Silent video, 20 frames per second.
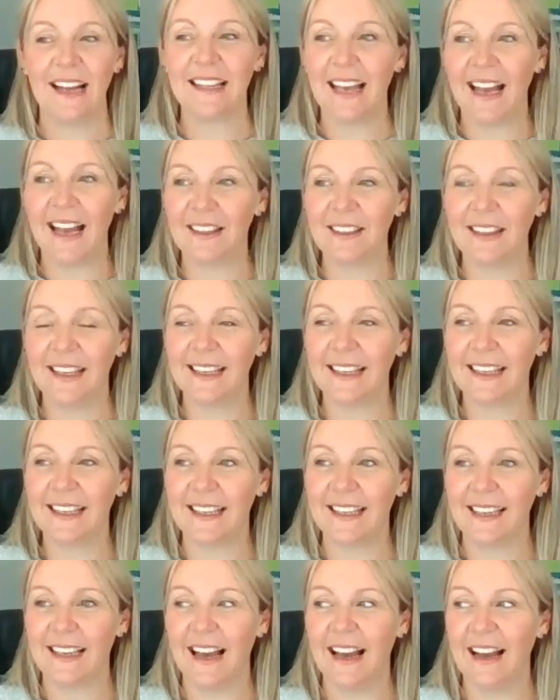I think
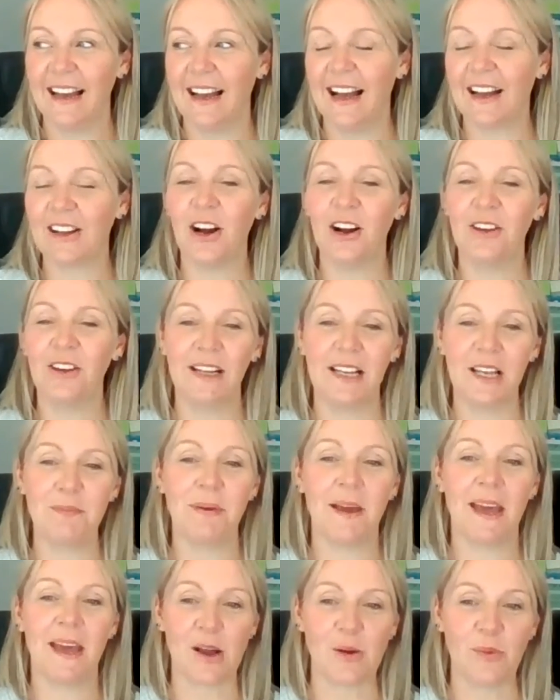I can't really
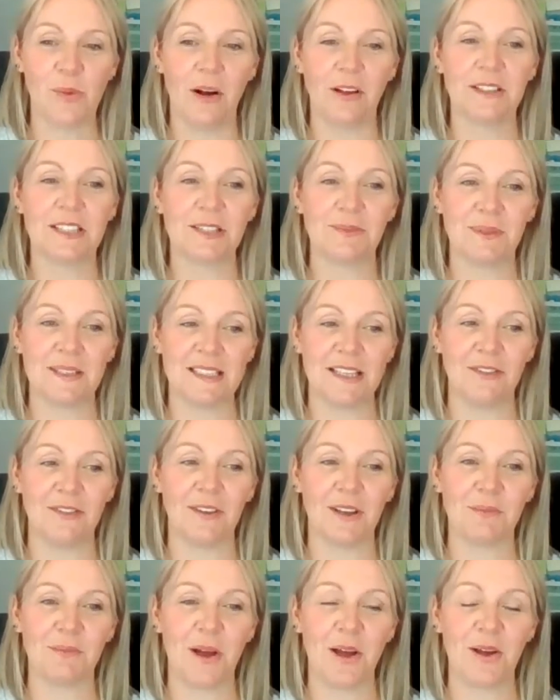pick one
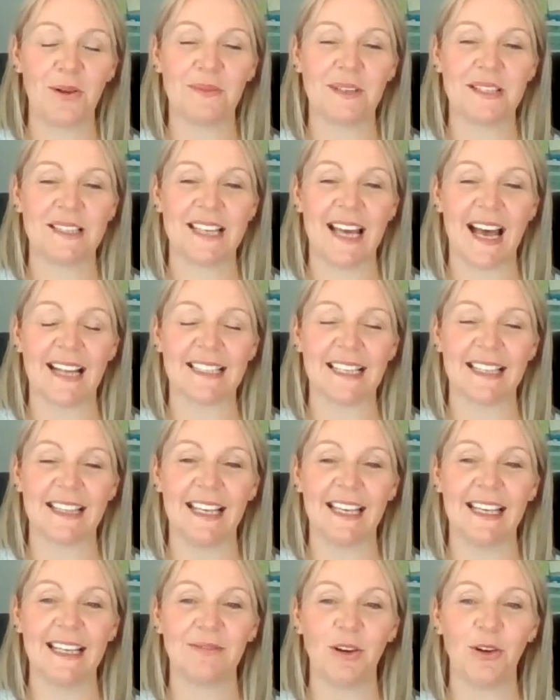specific moment, Ed. I
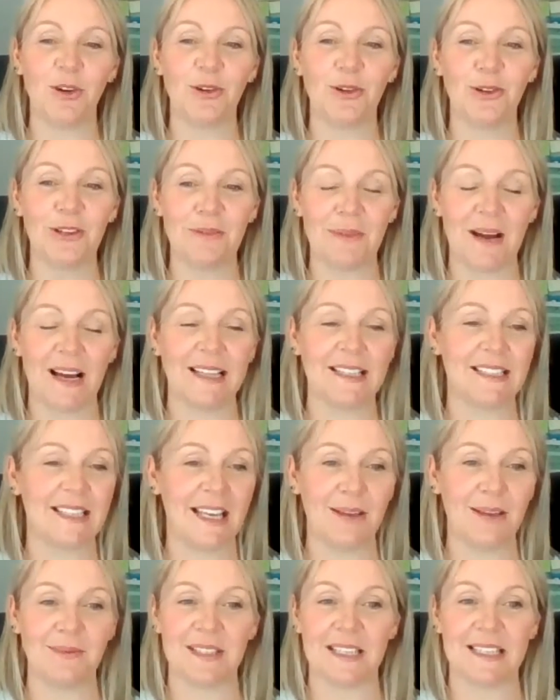think all of my
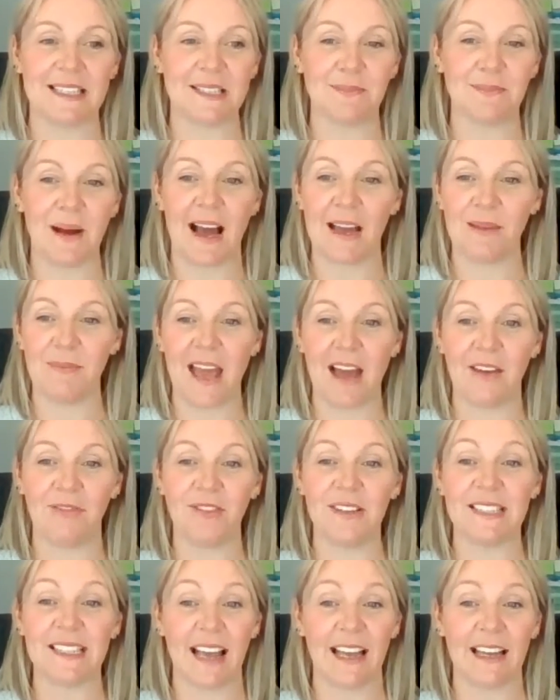teams inspire me
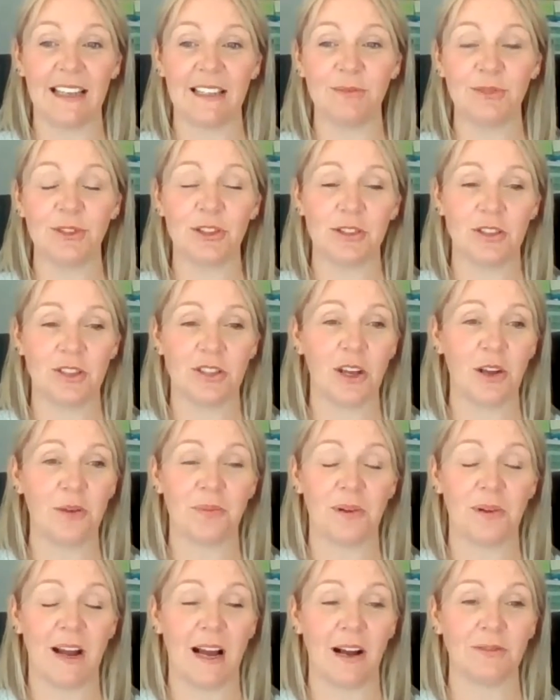every day, and I'm just so
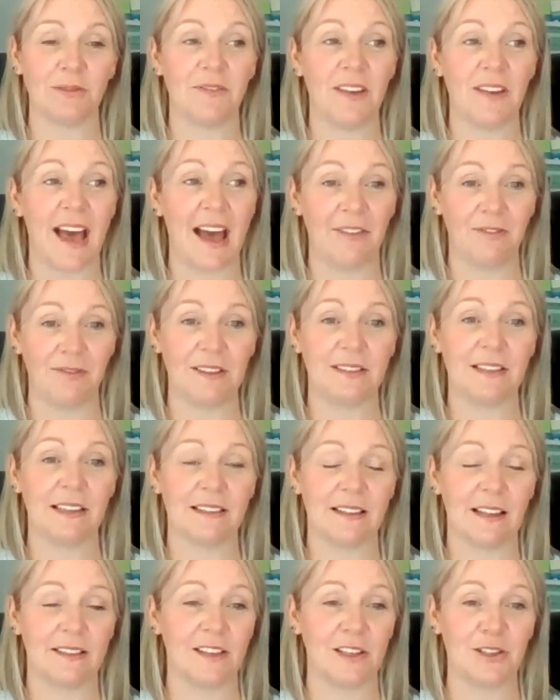proud of
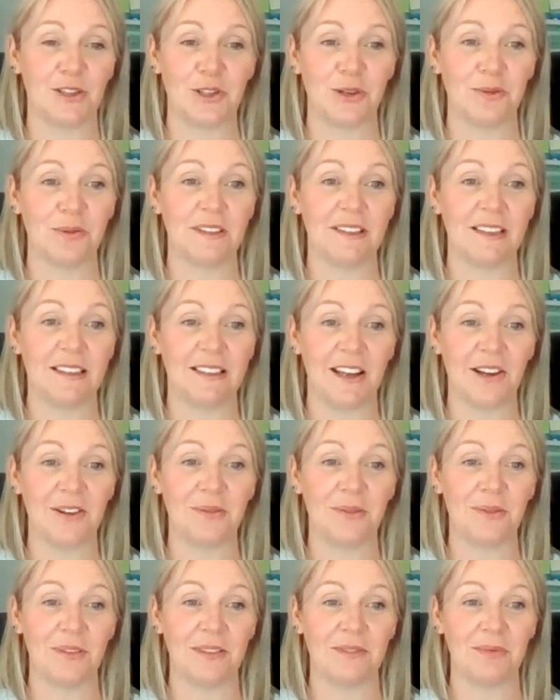everything that they're doing,
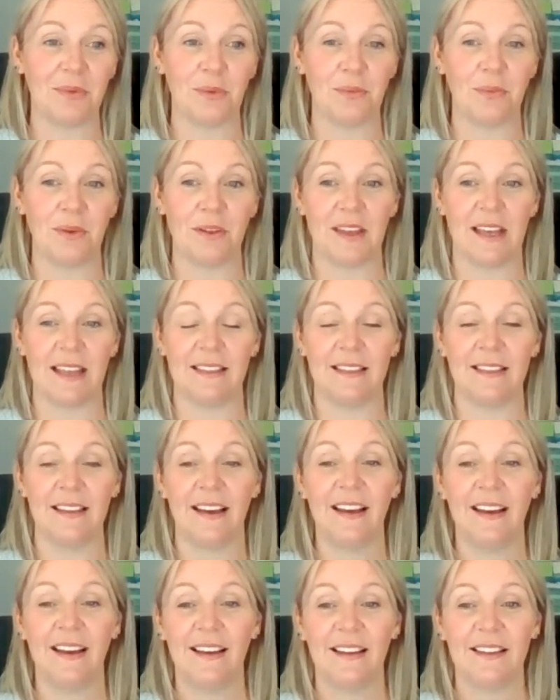within
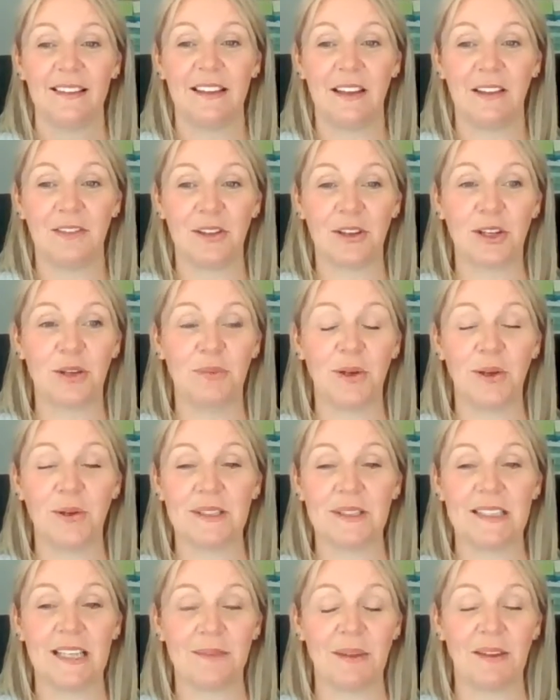the
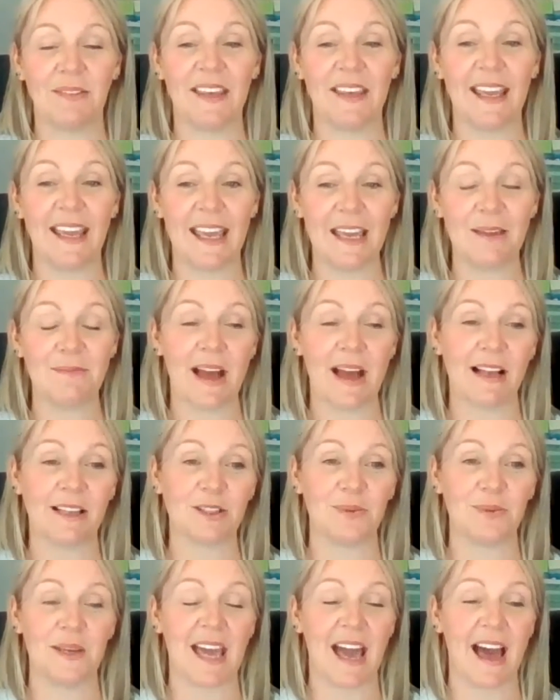community, and the
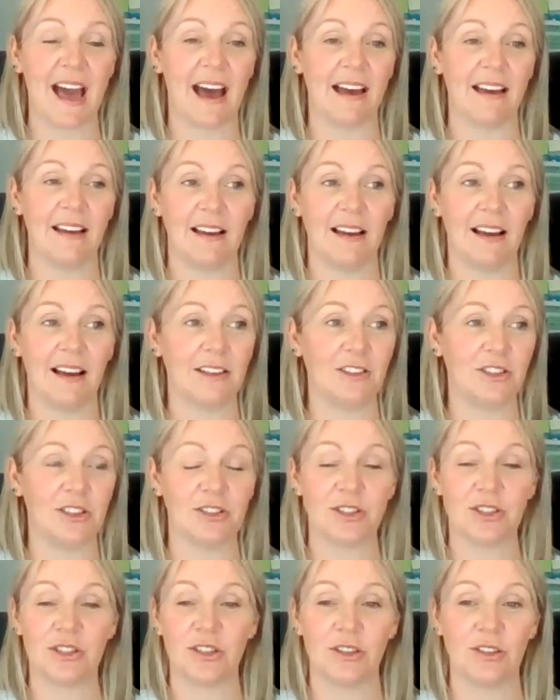emails we get are
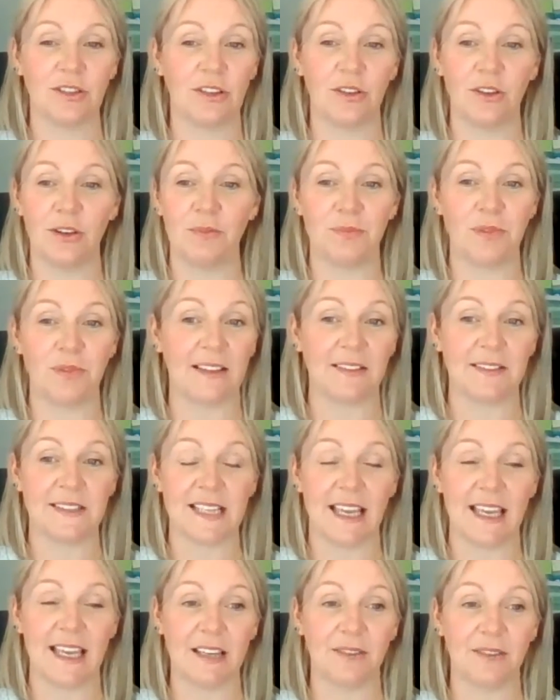just
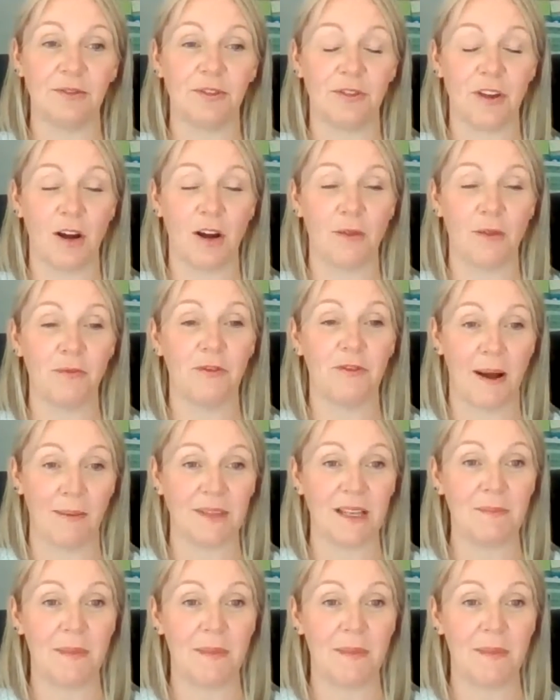breathtaking from family